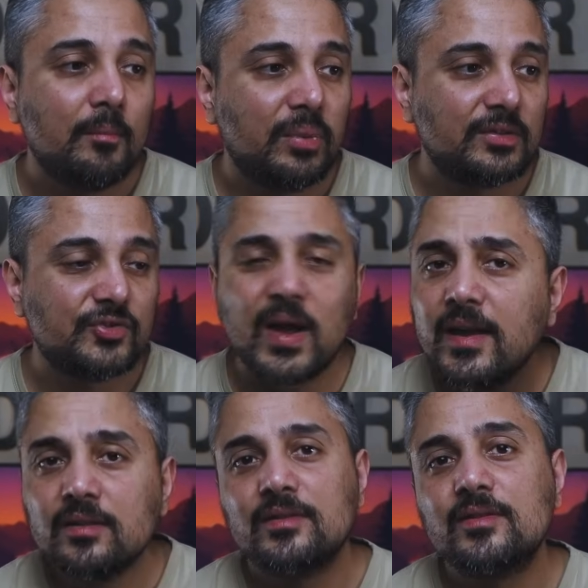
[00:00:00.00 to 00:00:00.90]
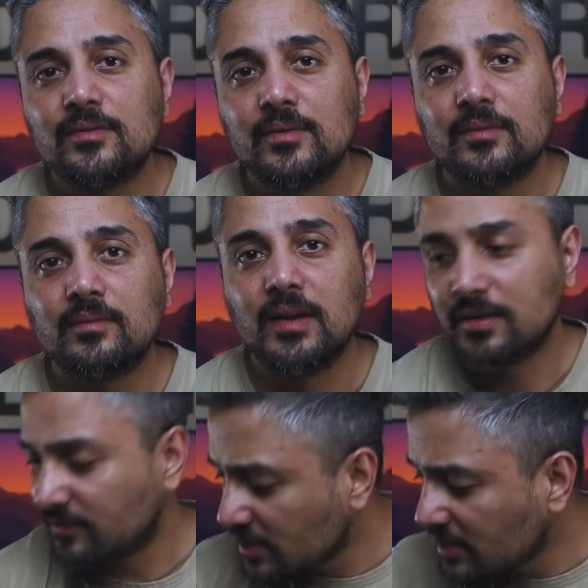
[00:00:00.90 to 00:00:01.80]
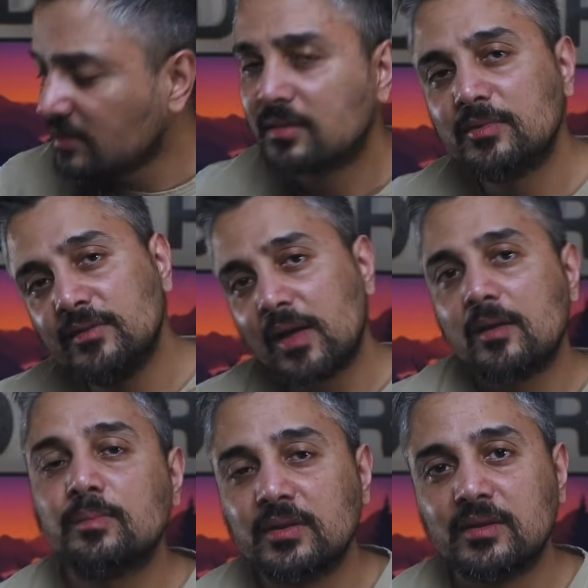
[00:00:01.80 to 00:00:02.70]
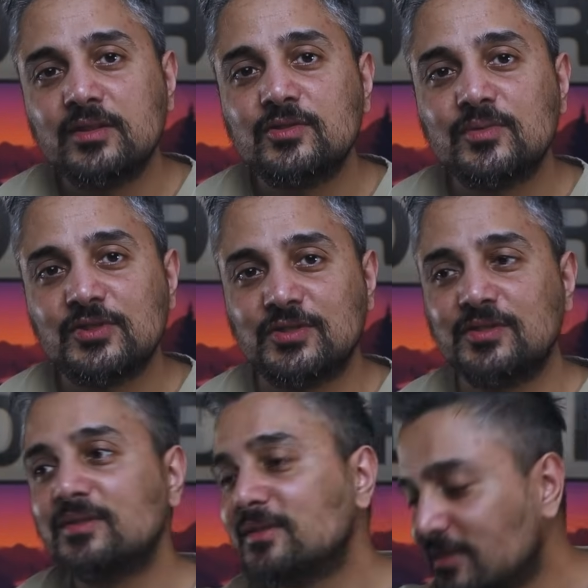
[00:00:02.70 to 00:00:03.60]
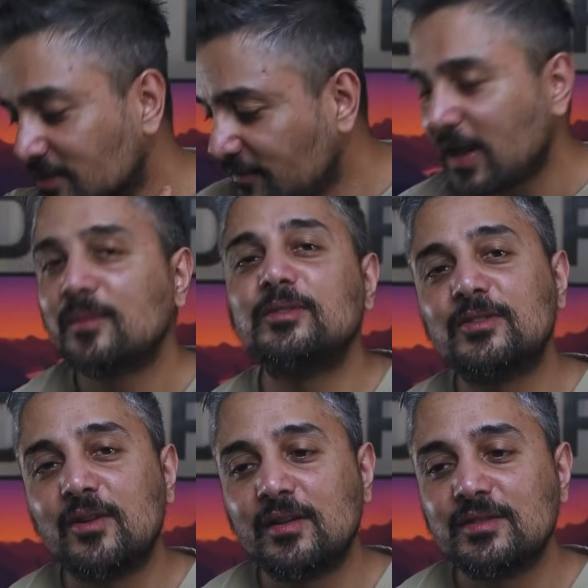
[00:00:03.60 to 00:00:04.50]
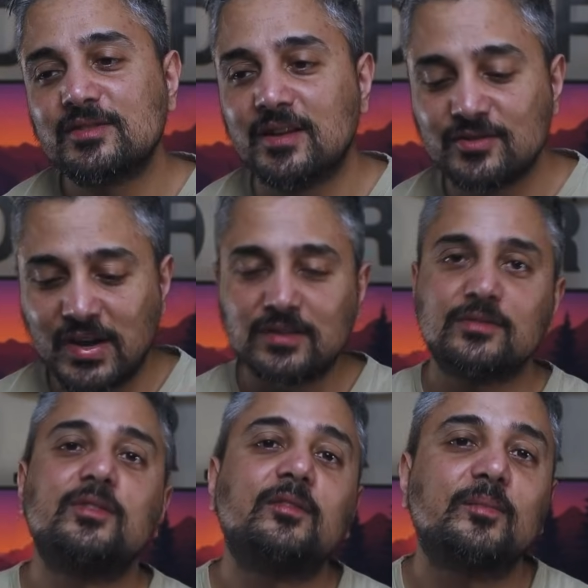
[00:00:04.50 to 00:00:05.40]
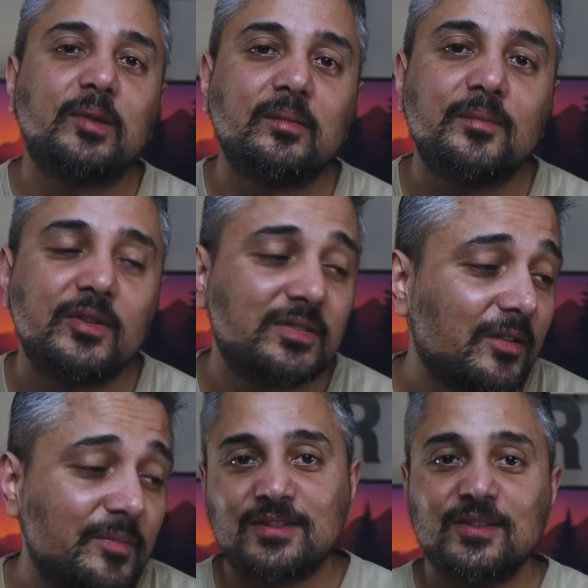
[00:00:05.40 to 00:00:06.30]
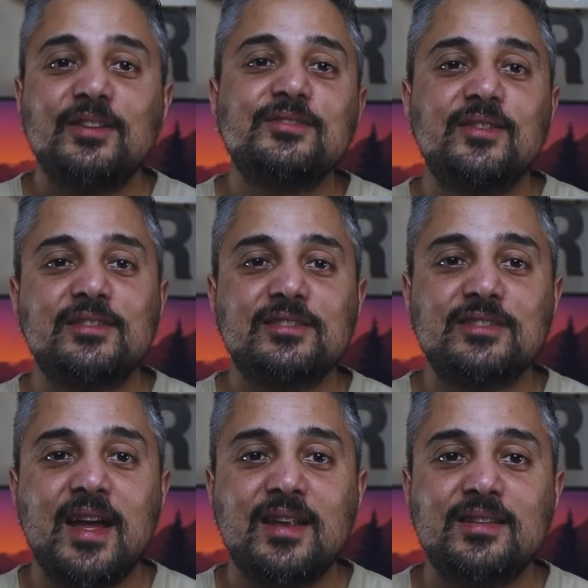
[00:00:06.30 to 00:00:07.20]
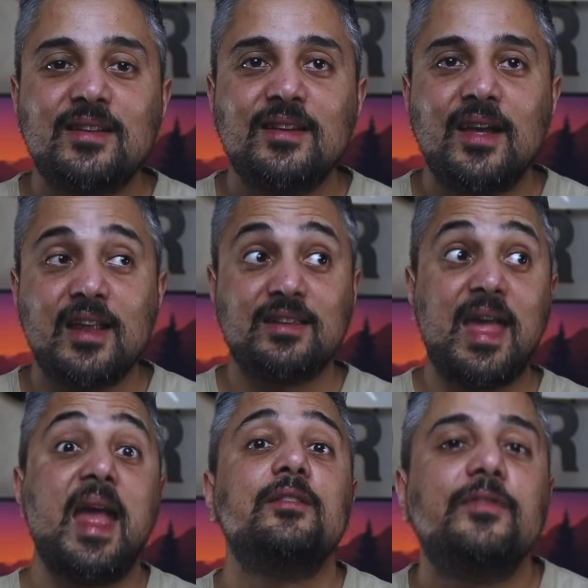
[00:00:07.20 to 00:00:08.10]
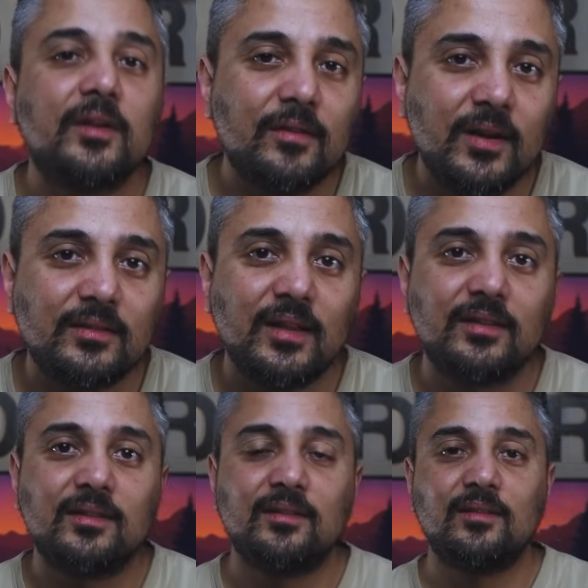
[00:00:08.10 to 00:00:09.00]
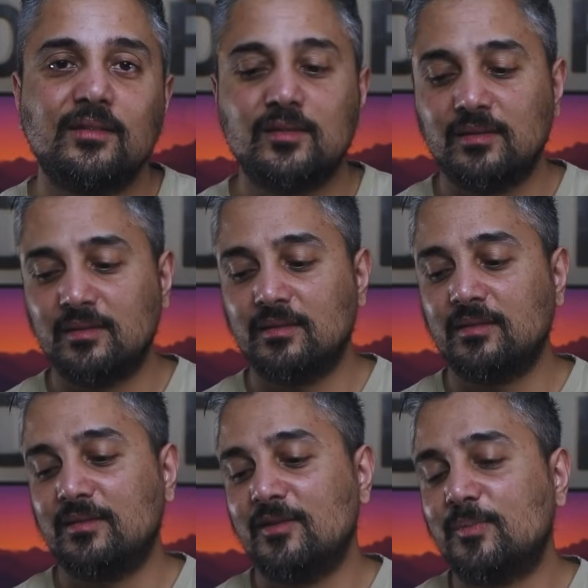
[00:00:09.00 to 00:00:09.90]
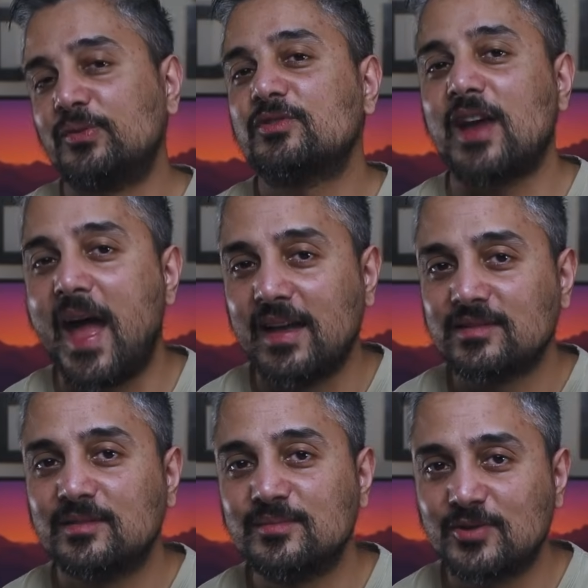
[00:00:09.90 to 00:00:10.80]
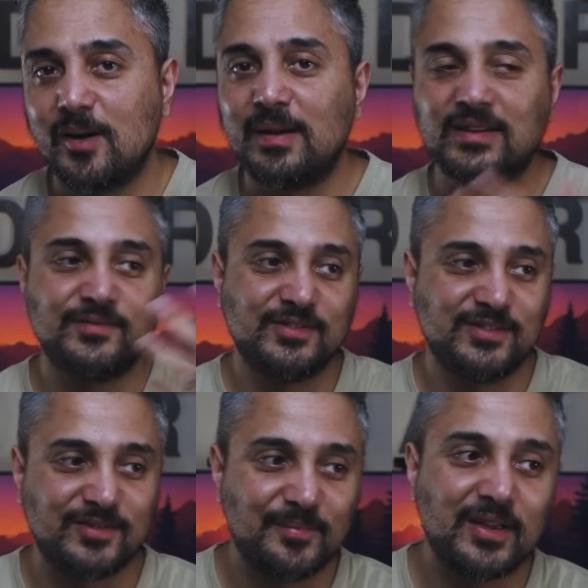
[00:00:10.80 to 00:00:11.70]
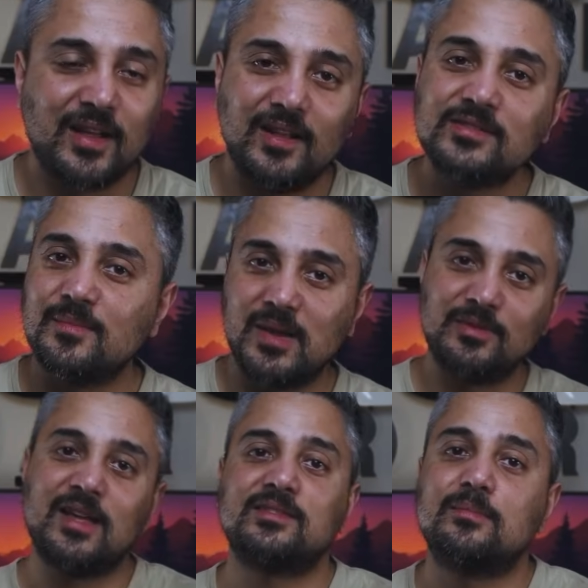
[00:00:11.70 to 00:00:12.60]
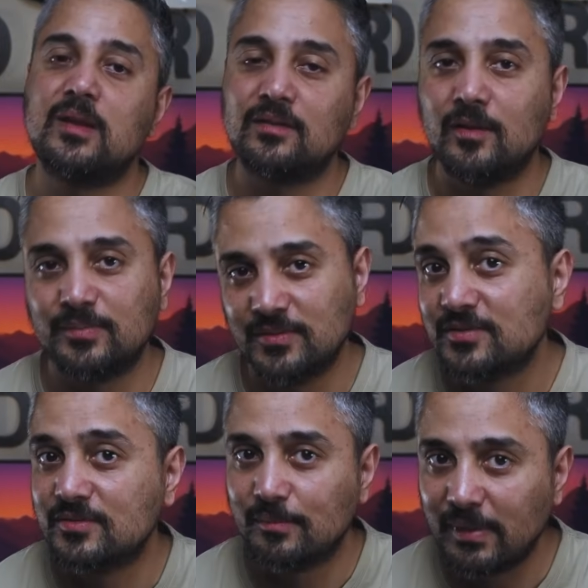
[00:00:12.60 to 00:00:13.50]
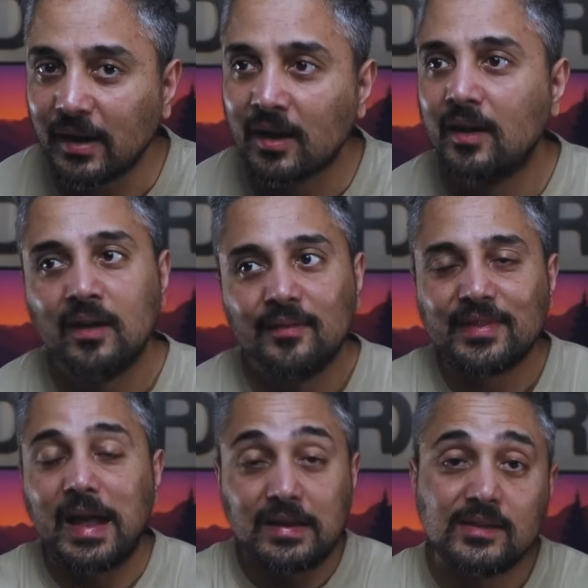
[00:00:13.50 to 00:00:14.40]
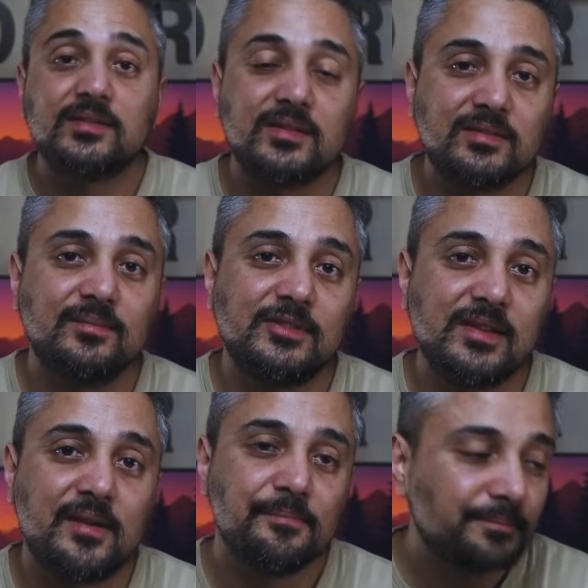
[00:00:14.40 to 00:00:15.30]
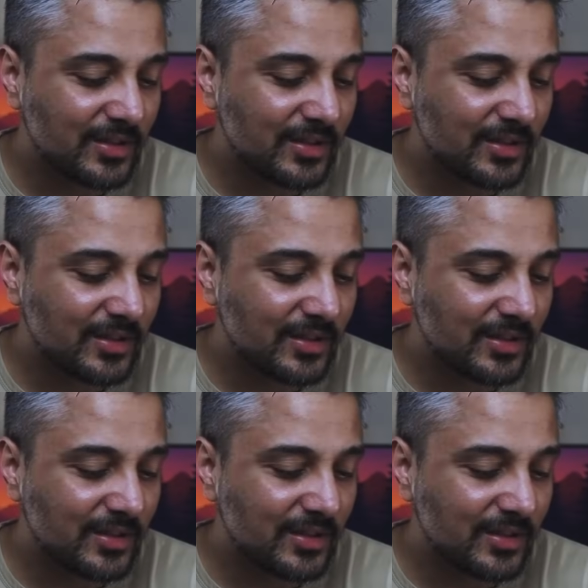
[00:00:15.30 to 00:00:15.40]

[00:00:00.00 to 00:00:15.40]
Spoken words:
But try it on your own. Like, read, develop the intuition, develop the knowledge, and try to solve the problem yourself. As long as you understand and can figure out that the approach has some drawbacks versus something else, and maybe that's a better approach to pick, that is system design.